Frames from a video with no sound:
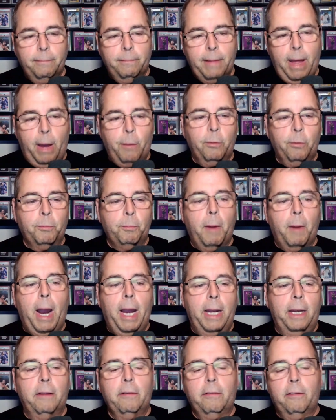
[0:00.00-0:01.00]
was my
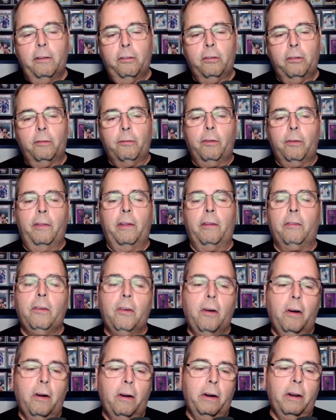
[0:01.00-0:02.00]
decision for this
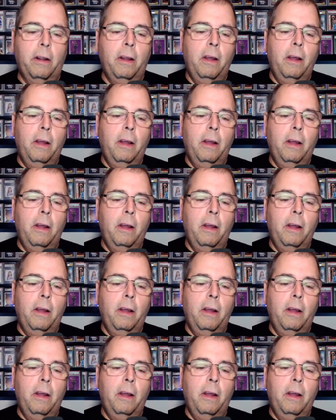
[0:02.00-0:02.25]
card.